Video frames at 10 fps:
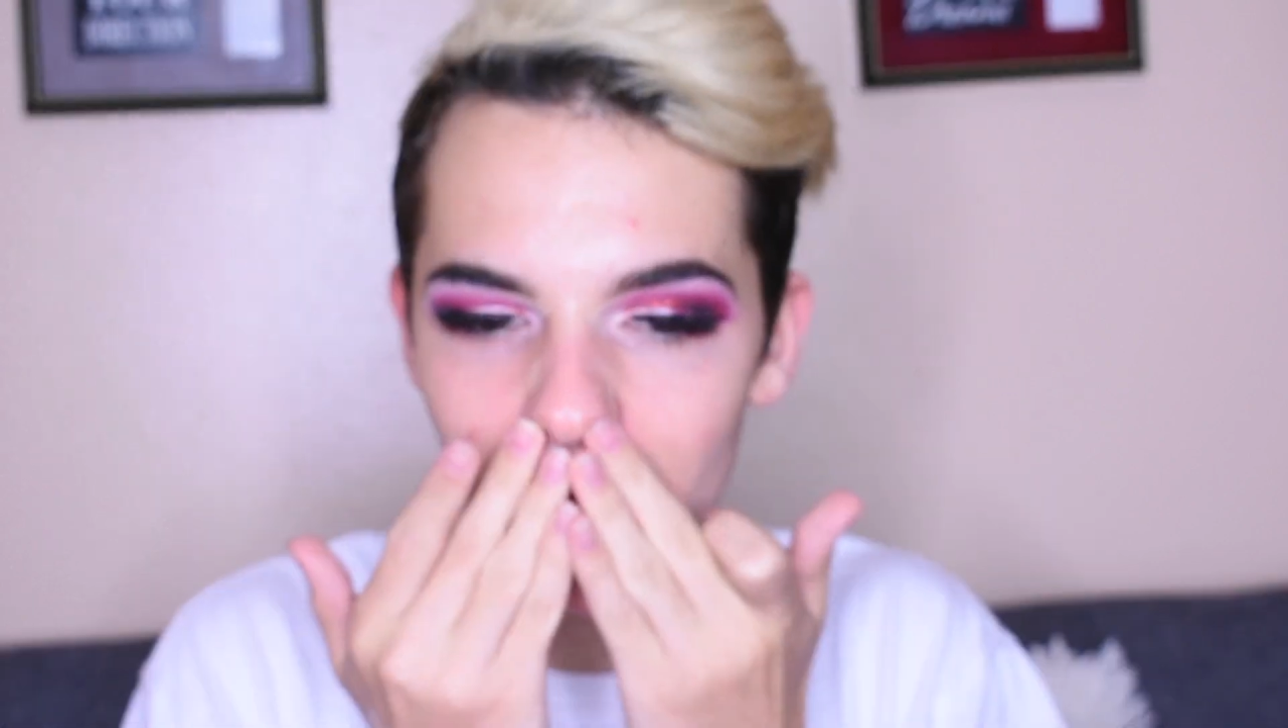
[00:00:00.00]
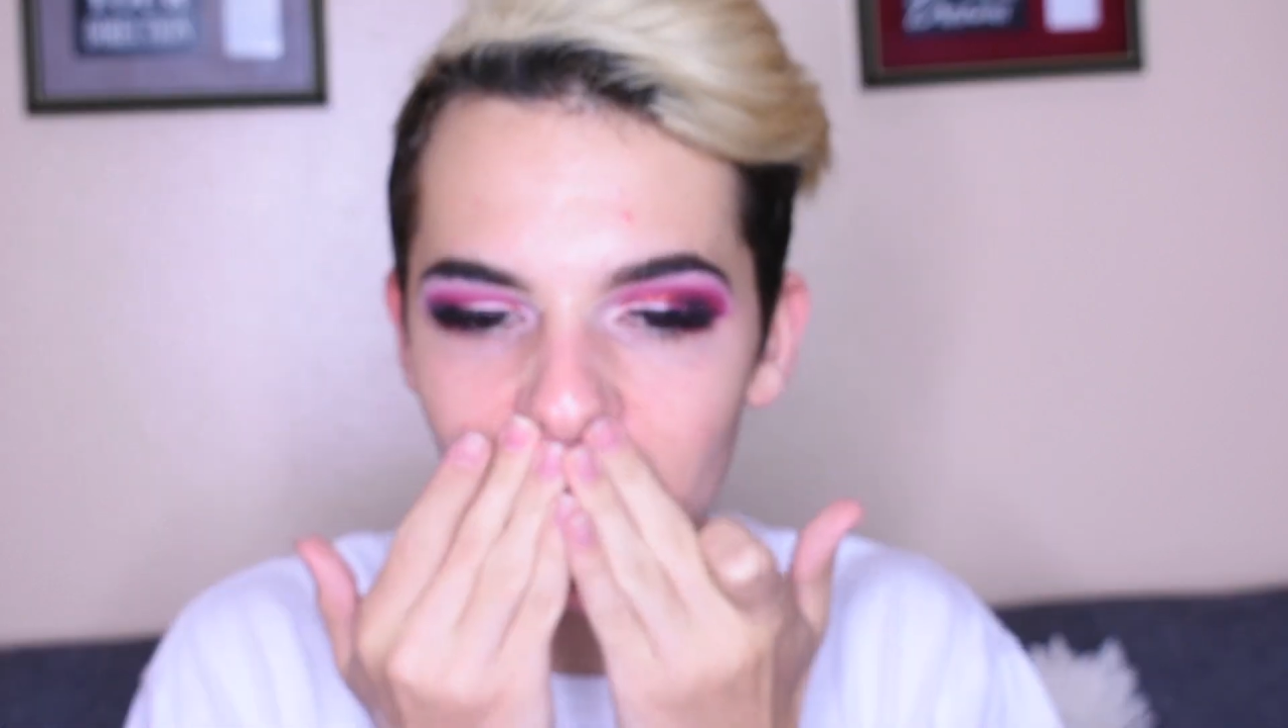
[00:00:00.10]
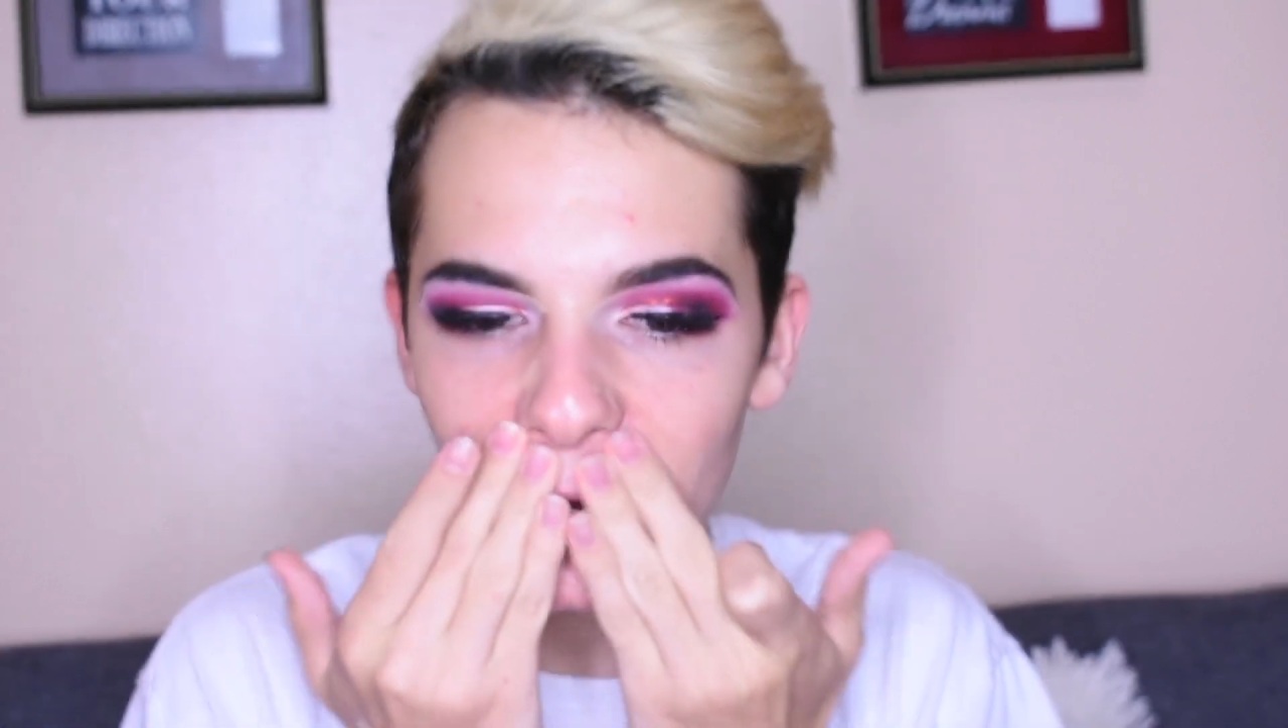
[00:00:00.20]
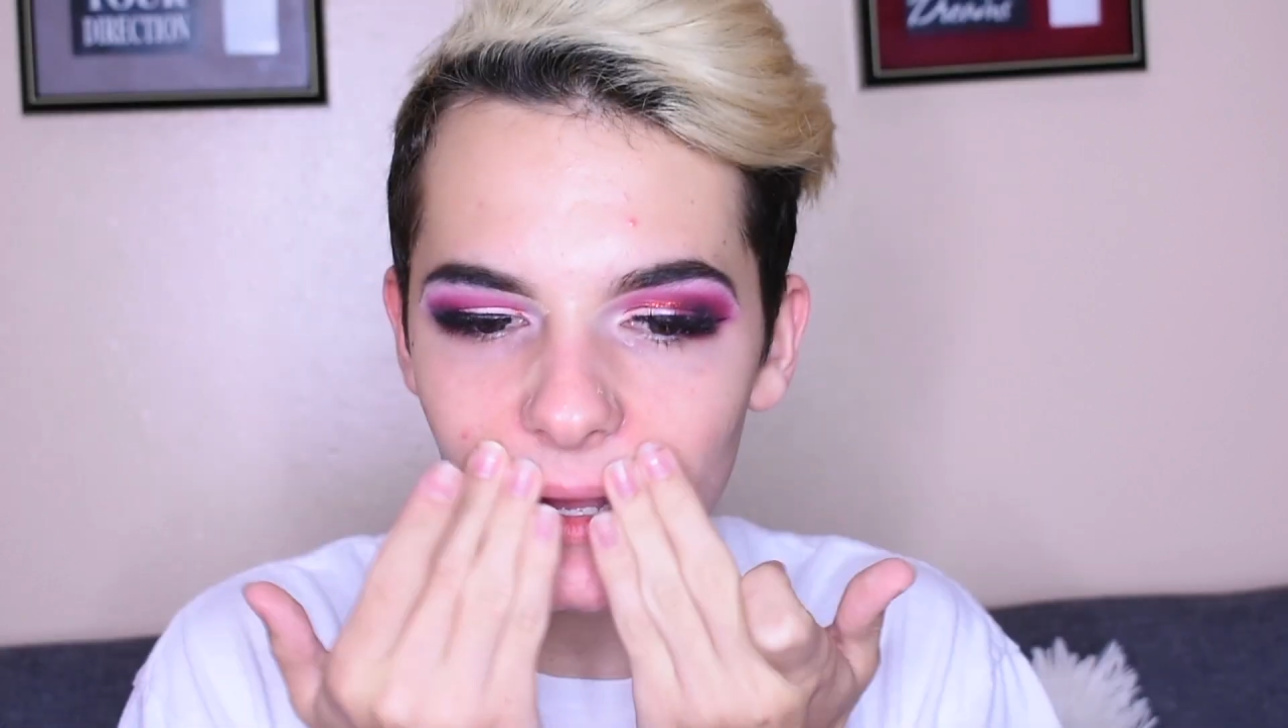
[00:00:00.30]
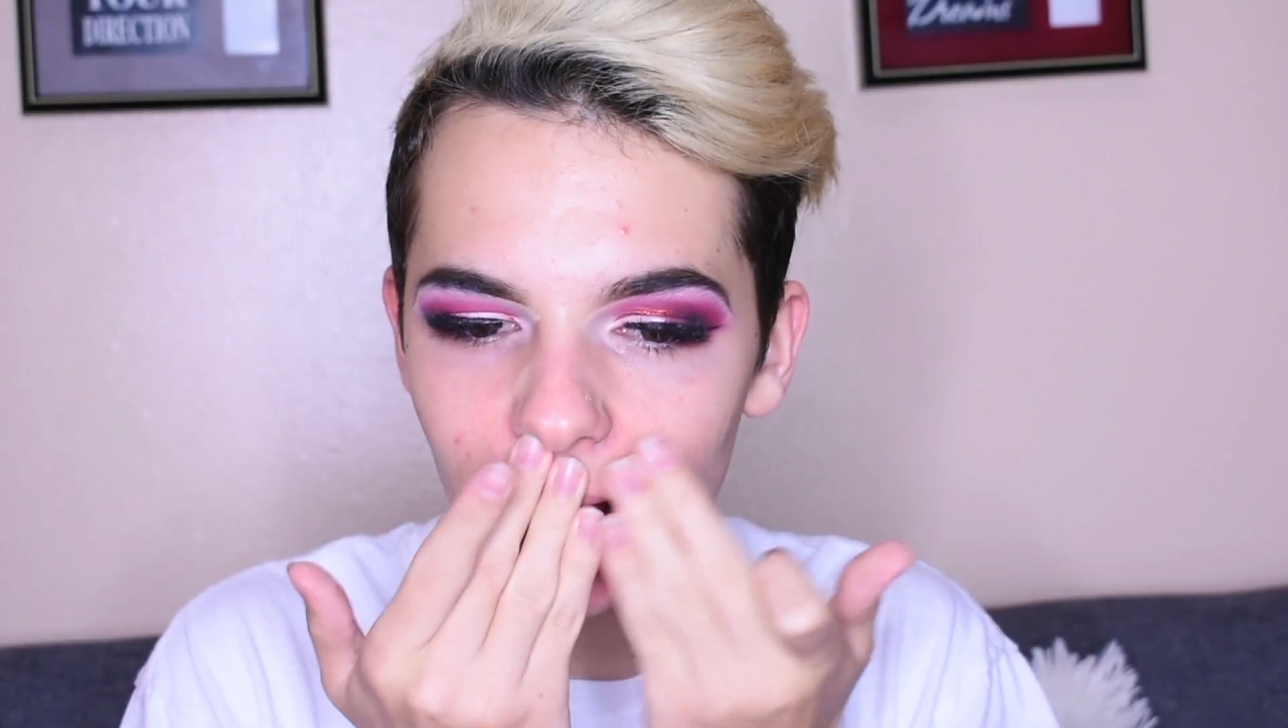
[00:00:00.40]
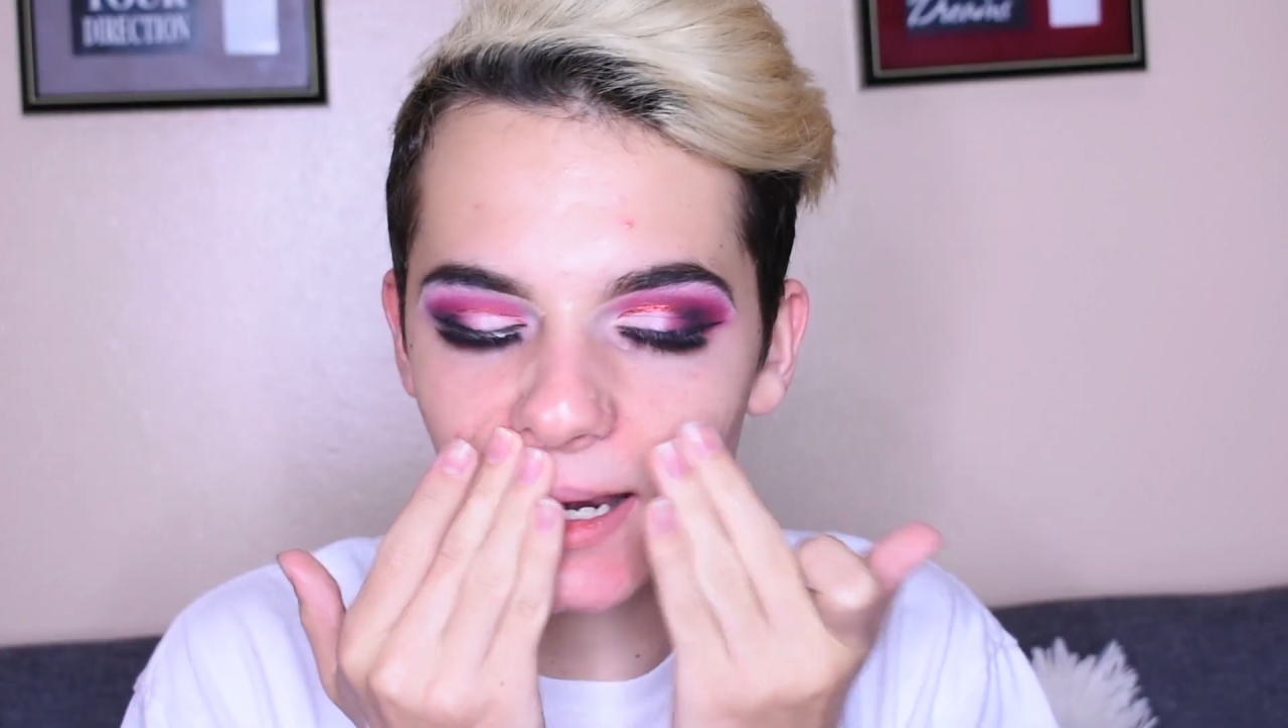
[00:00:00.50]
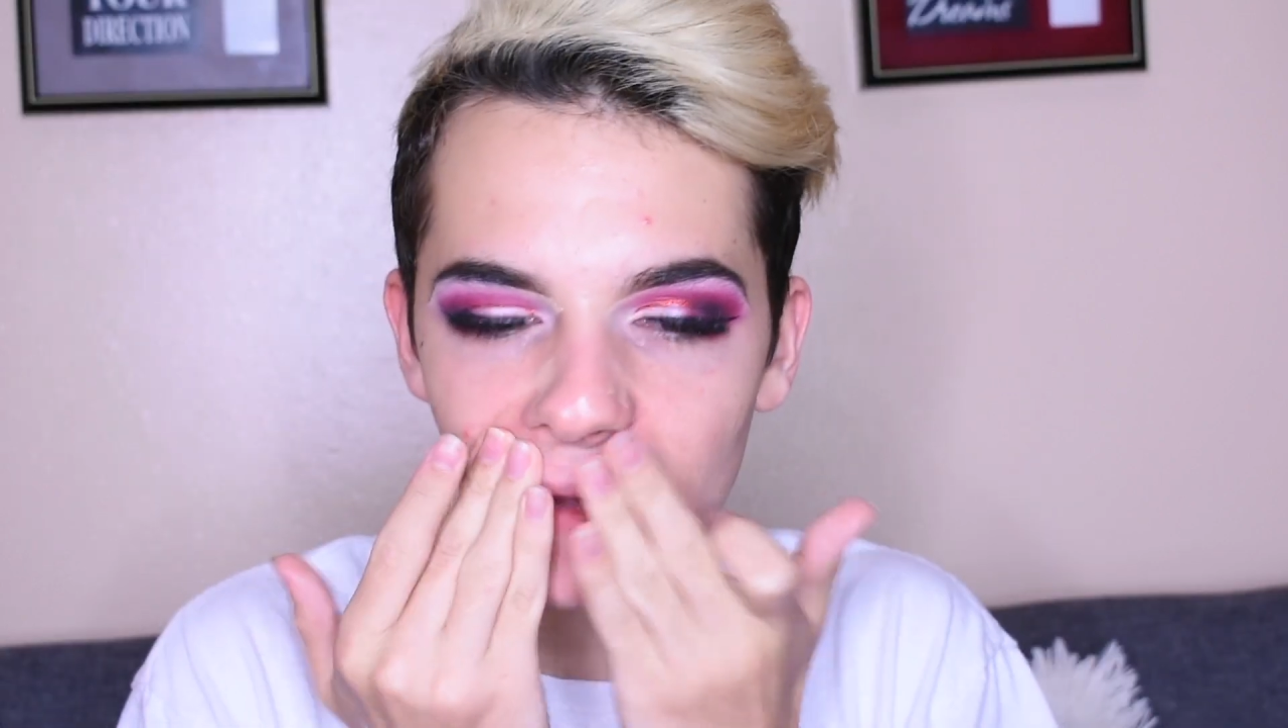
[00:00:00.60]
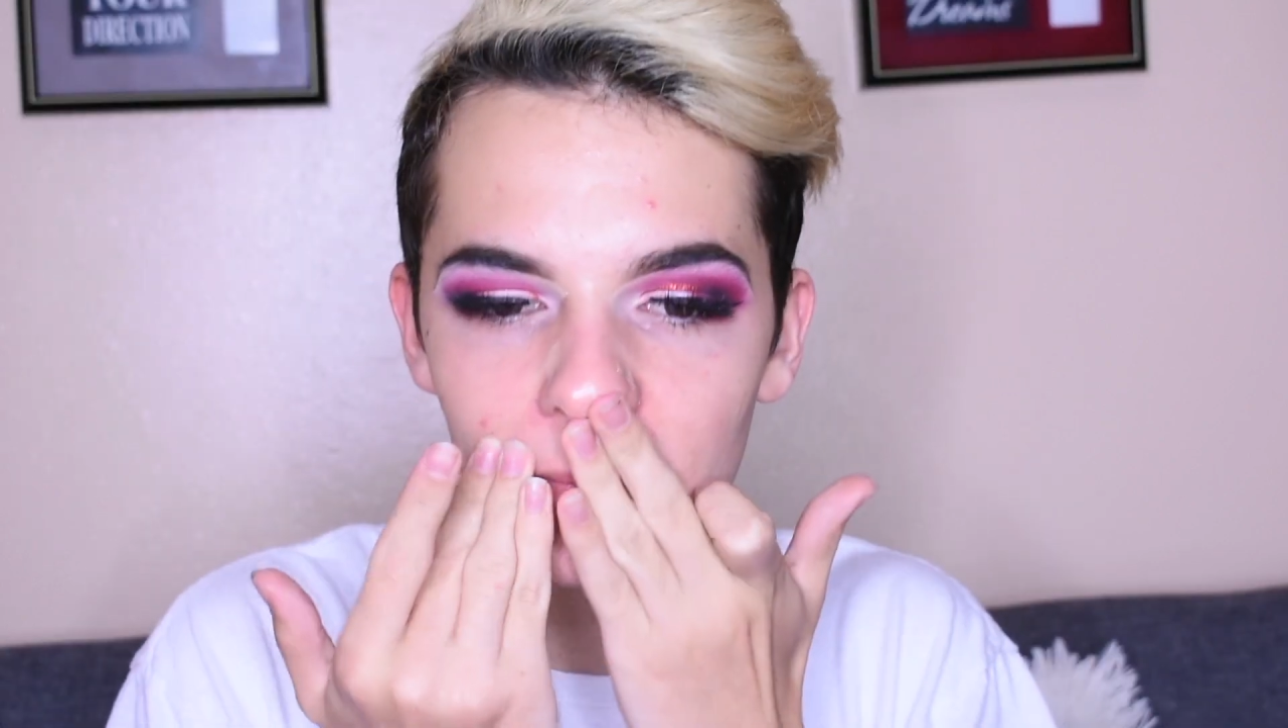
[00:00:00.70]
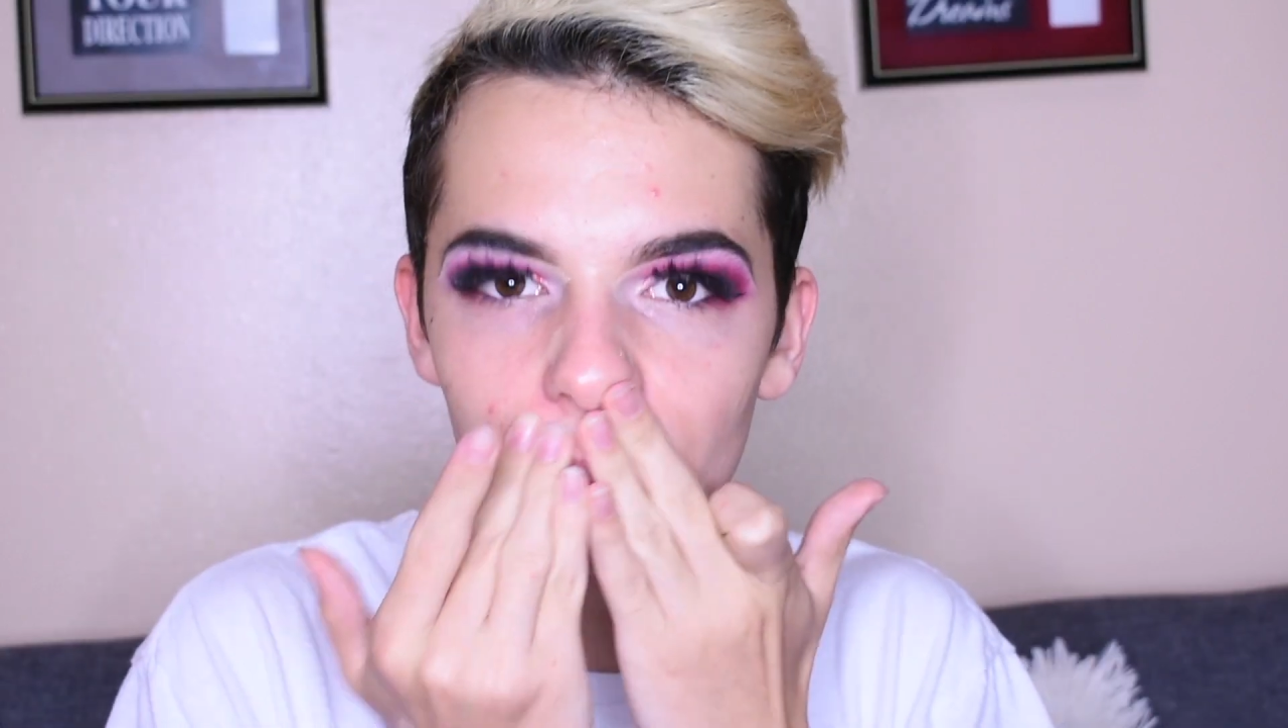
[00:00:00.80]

man.